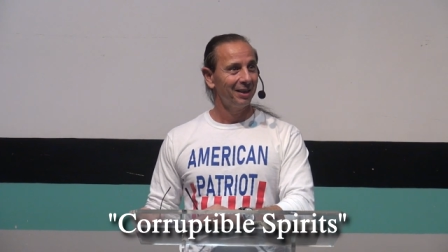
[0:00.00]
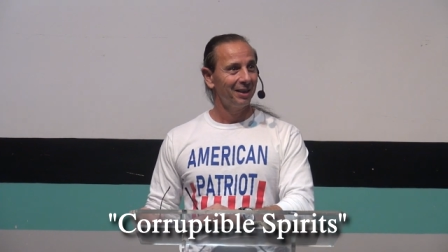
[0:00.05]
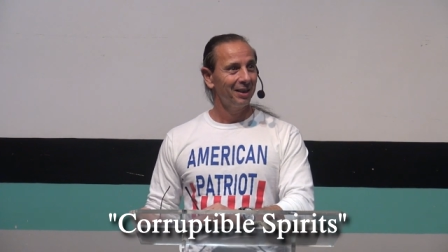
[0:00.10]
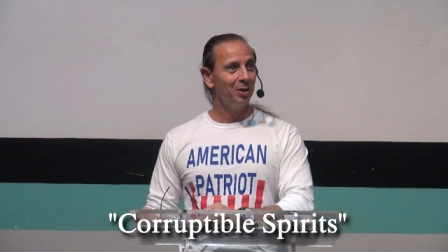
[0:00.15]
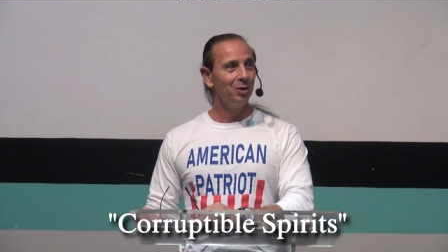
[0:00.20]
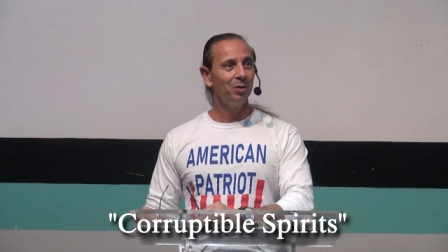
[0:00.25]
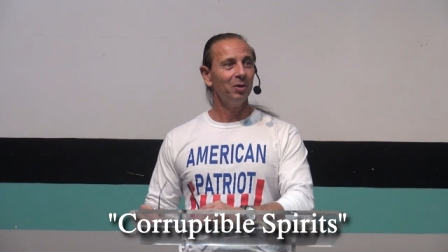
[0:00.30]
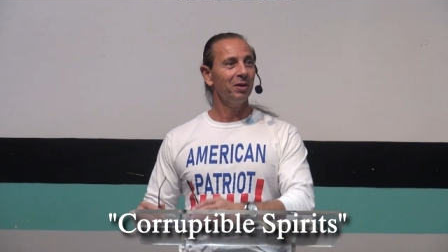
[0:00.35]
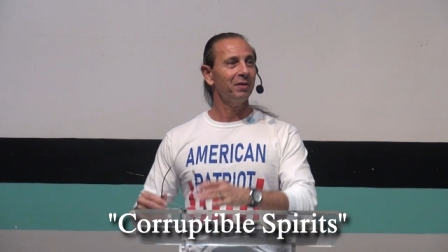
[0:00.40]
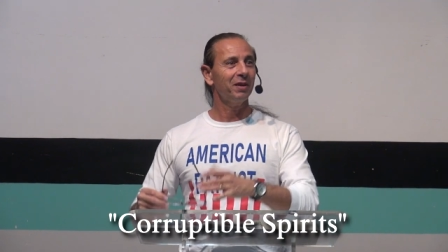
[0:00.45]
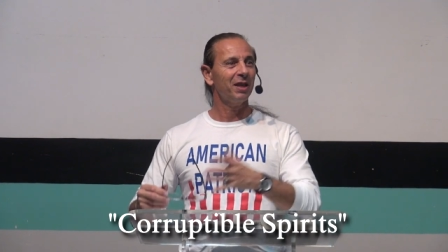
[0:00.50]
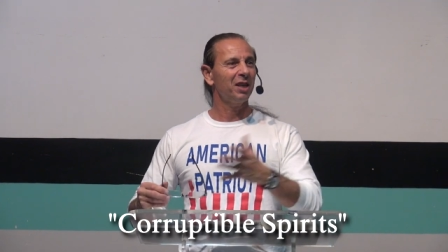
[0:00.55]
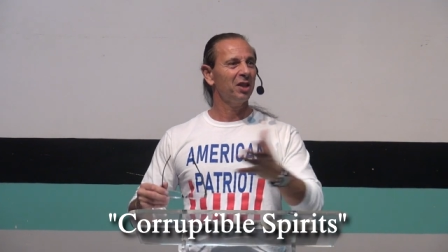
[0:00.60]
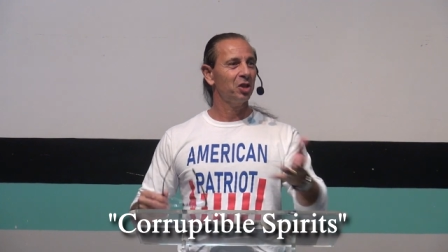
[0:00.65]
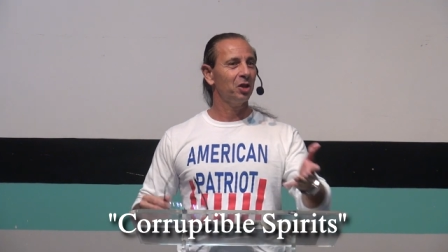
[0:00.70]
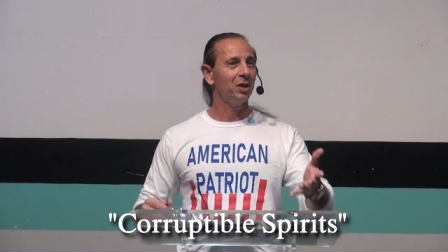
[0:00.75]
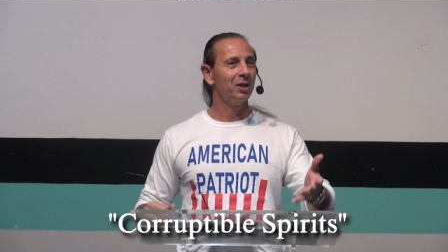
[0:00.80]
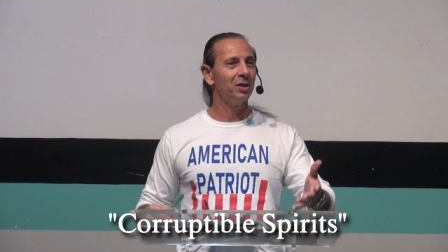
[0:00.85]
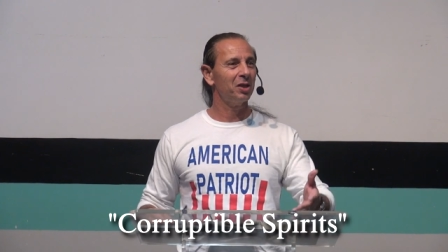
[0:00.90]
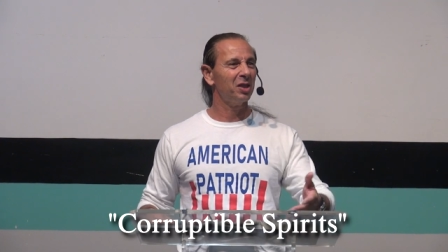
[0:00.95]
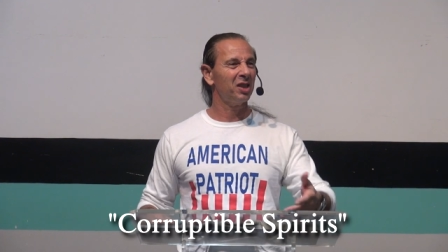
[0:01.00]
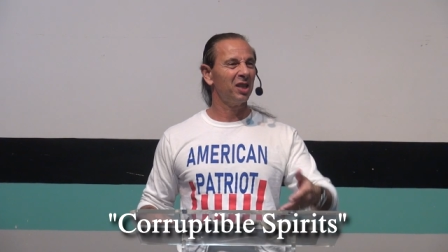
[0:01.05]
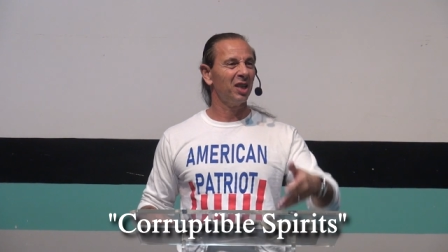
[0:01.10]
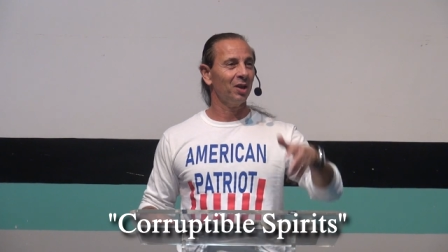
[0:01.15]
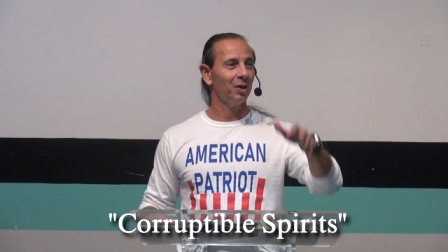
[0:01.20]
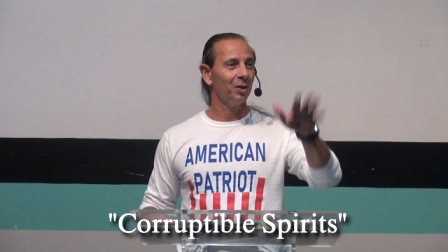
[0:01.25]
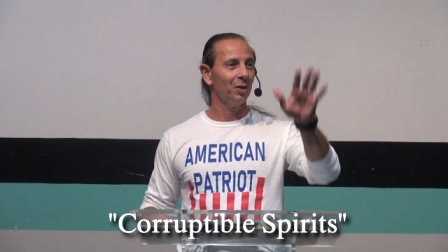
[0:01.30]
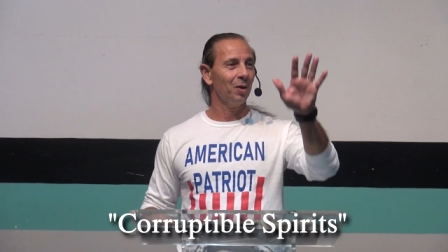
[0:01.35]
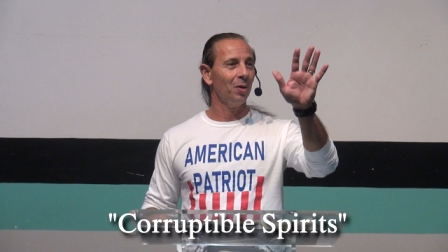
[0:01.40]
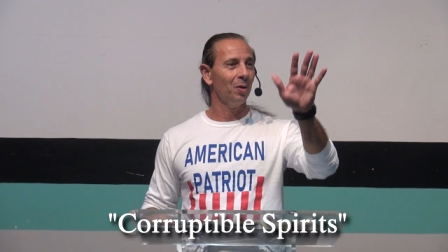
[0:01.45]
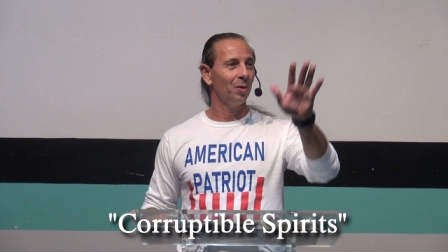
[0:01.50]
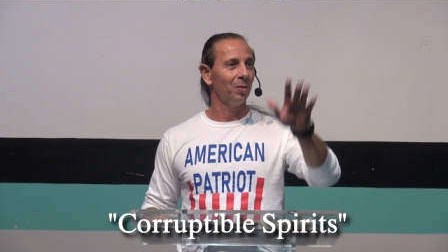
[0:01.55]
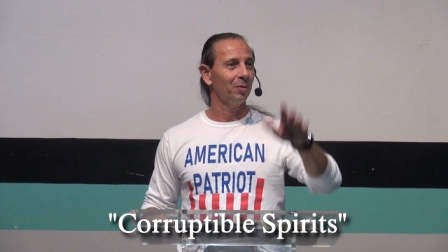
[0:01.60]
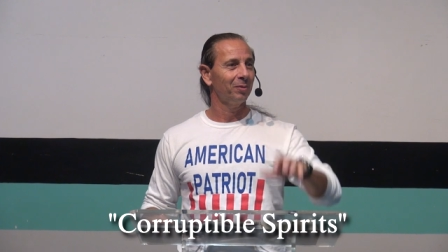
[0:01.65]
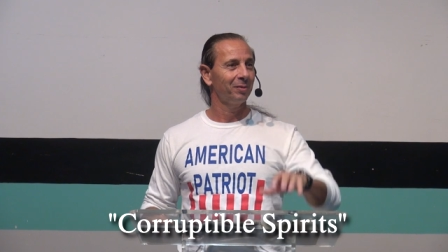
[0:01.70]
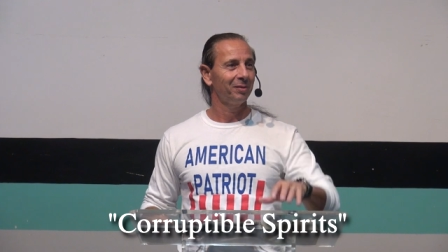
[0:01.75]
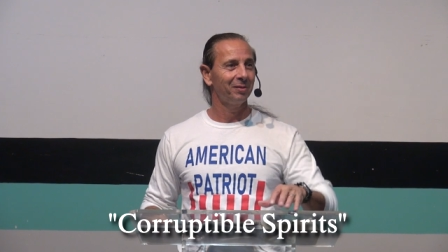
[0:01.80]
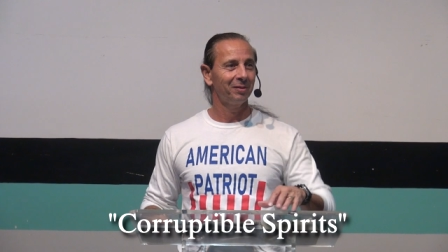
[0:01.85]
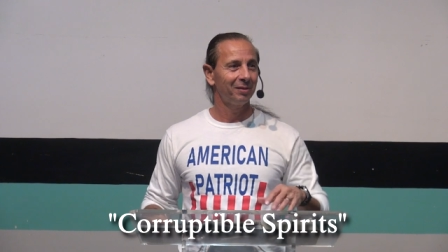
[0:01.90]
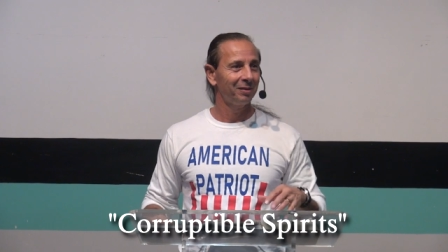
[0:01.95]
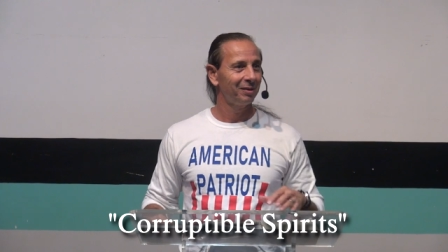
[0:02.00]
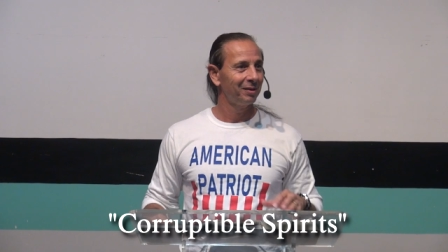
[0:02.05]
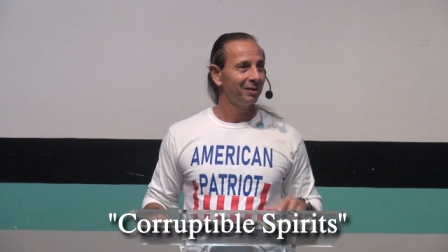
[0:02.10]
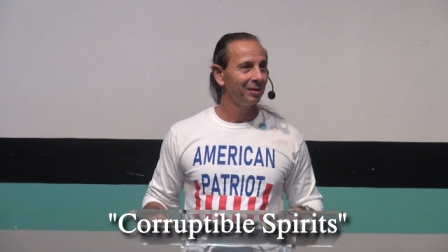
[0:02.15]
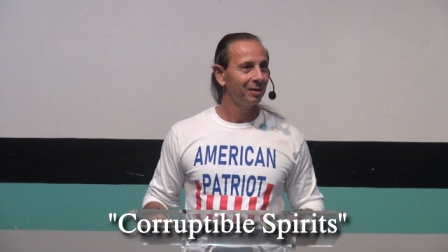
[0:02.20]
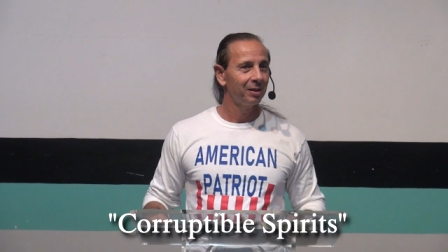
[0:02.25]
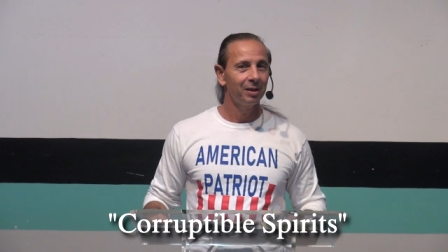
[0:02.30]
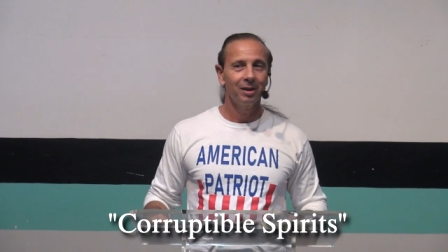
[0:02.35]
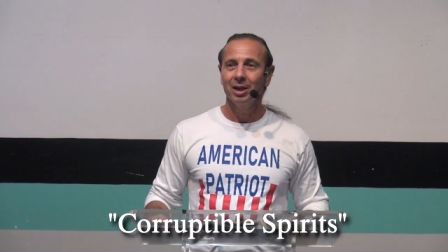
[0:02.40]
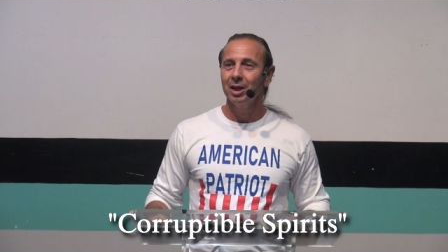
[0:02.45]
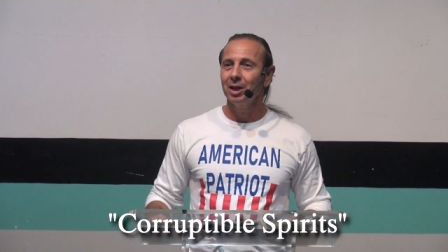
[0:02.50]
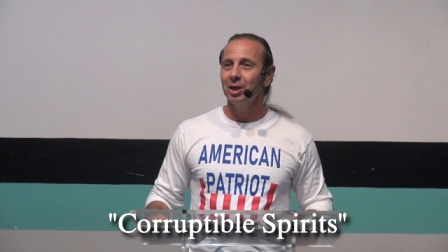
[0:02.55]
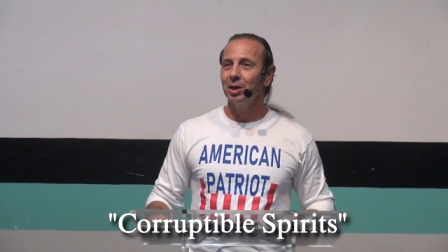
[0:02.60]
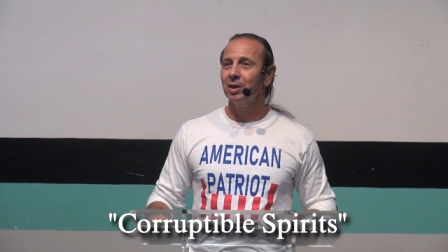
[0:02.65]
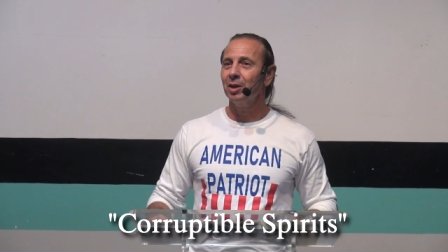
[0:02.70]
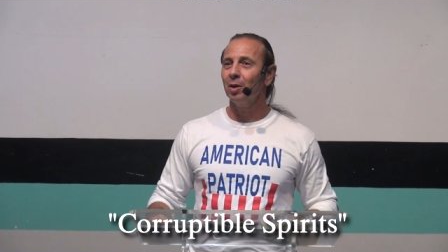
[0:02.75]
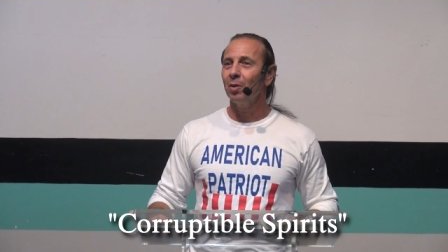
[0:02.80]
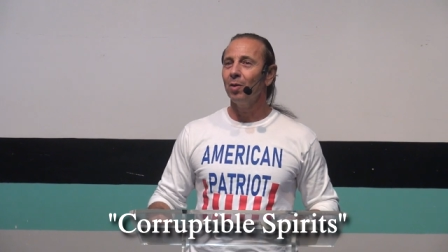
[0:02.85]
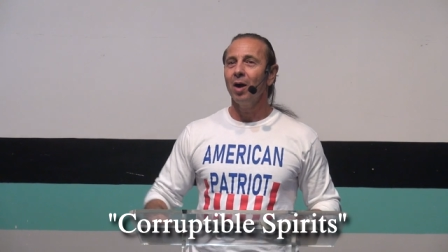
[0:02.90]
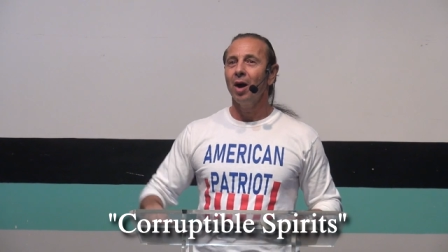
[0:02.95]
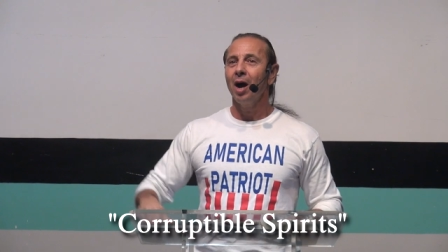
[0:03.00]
You don't even get a chance to say hello. You go,